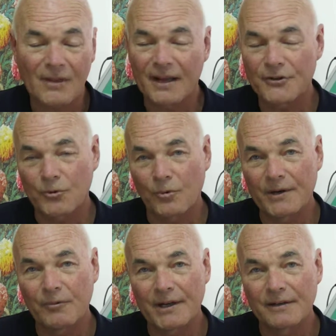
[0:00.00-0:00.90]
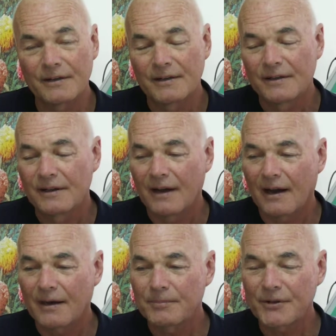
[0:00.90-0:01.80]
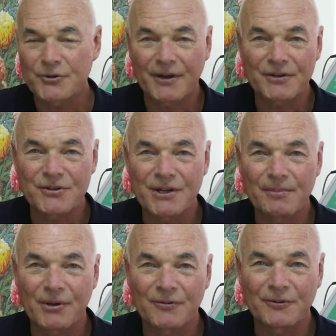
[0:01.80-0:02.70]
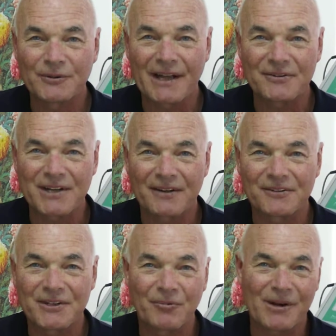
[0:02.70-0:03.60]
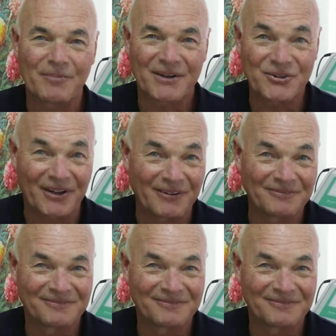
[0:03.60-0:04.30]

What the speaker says: It's a win-win. Plus you get to see beautiful downtown Tijuana, Mexico.